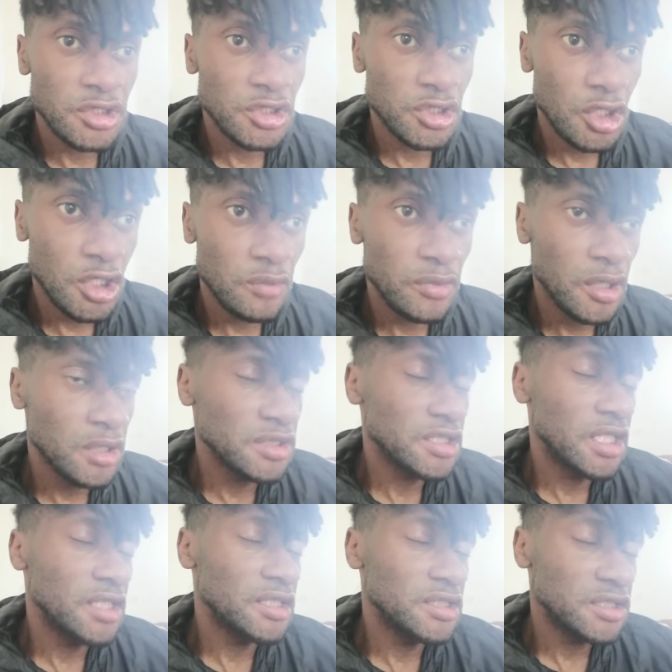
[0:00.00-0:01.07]
shop like
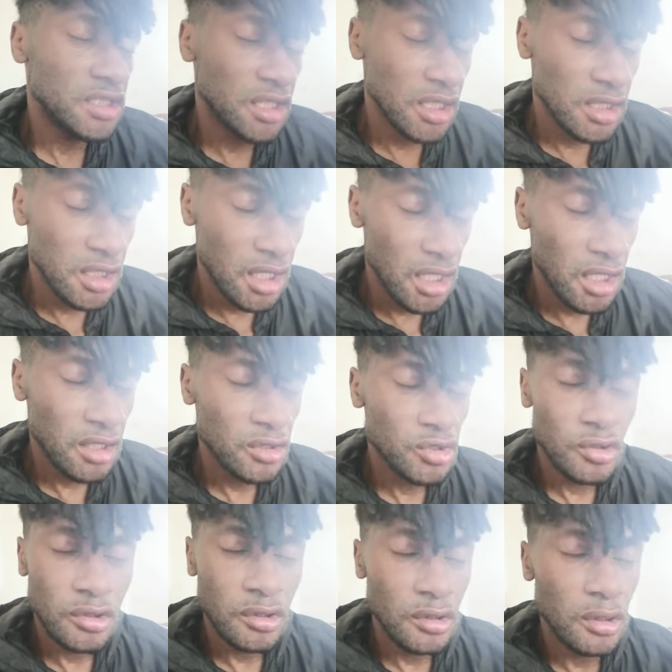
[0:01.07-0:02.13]
say
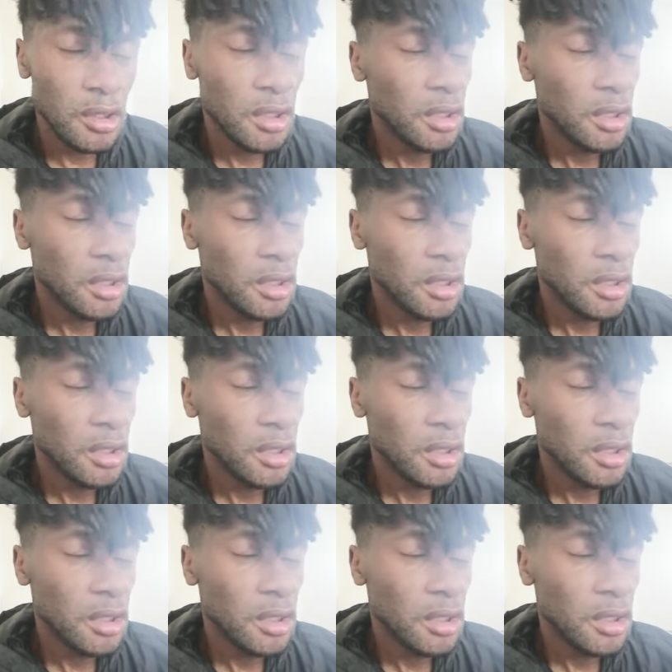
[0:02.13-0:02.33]
CEX or